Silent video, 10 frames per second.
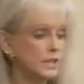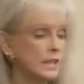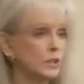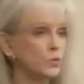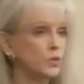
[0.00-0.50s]

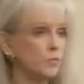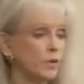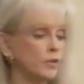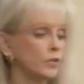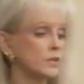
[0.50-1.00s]
Tina was
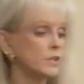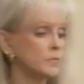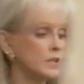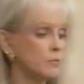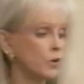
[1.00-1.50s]
murdered on
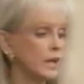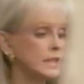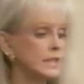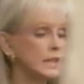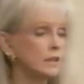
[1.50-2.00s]
September
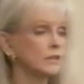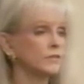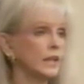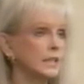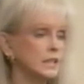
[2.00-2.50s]
18th of
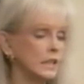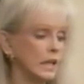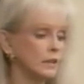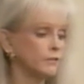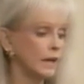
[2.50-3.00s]

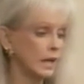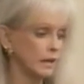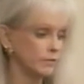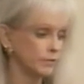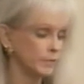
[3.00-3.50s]
1985.